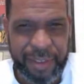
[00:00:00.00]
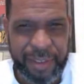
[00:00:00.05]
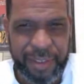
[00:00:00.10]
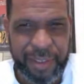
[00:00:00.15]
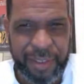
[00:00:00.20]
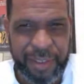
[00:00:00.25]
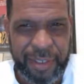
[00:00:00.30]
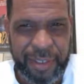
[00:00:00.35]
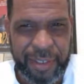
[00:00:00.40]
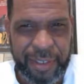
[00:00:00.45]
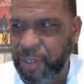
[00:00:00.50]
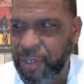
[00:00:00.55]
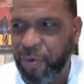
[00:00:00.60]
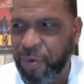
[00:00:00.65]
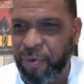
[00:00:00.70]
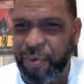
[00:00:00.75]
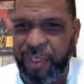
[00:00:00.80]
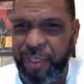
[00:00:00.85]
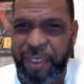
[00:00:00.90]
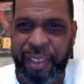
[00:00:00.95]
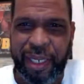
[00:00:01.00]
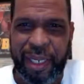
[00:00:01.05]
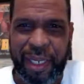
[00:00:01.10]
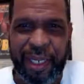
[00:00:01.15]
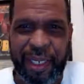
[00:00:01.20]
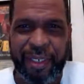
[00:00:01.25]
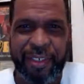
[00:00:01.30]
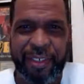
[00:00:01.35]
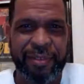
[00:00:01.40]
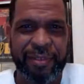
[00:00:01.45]
the only day.
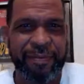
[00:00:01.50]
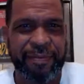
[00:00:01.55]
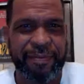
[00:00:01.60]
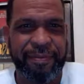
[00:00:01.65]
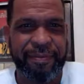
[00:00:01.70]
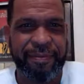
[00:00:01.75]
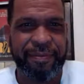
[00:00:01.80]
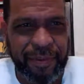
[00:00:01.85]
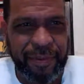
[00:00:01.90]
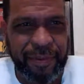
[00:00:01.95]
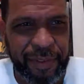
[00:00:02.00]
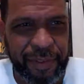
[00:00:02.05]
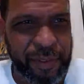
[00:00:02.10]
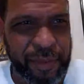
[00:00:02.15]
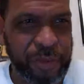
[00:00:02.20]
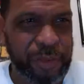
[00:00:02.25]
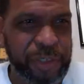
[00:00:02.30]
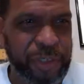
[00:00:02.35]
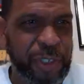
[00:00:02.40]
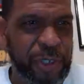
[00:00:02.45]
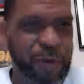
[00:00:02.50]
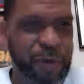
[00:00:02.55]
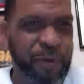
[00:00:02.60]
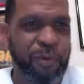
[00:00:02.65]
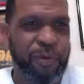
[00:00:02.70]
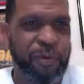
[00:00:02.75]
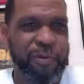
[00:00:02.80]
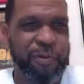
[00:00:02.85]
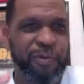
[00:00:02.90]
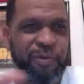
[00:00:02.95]
Luke
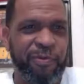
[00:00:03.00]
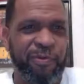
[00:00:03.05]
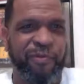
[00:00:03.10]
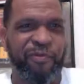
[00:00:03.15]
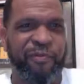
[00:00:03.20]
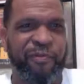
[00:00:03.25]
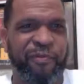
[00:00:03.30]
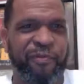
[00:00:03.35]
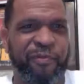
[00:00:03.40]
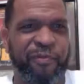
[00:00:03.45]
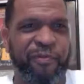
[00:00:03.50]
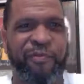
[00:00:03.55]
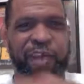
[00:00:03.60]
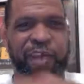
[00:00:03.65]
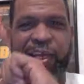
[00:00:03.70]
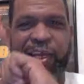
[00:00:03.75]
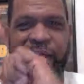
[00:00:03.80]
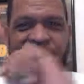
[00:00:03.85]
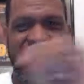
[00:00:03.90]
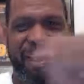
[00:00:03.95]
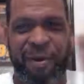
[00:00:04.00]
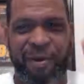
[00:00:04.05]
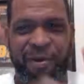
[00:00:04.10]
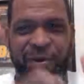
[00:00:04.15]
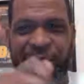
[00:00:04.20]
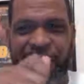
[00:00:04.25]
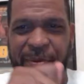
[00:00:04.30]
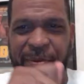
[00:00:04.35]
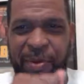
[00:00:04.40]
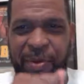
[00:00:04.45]
Show, full effect. Y'all
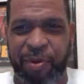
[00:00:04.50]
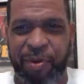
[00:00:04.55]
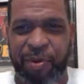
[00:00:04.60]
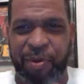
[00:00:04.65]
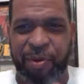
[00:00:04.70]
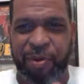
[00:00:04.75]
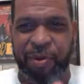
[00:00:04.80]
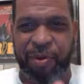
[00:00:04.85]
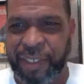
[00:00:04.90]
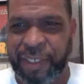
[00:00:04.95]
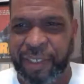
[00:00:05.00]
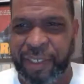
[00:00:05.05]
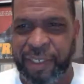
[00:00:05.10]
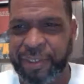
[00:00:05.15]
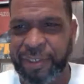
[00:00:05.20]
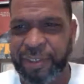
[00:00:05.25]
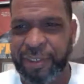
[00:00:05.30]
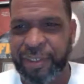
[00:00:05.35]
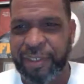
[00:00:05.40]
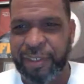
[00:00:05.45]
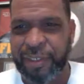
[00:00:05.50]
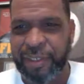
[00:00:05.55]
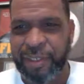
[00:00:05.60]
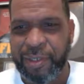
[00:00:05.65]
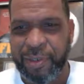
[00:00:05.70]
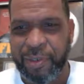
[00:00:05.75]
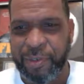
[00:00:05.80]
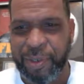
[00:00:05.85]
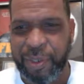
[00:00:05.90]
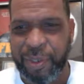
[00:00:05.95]
come on in. We're
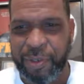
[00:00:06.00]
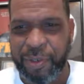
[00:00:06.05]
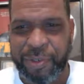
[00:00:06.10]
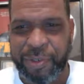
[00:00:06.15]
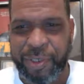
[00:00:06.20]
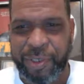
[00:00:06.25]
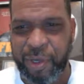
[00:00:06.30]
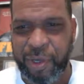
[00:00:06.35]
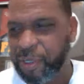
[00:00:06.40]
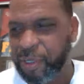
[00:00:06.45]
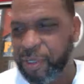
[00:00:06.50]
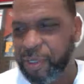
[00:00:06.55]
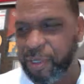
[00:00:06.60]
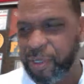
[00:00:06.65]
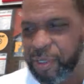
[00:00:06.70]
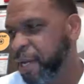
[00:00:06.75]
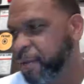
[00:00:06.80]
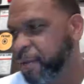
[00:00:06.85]
going to talk about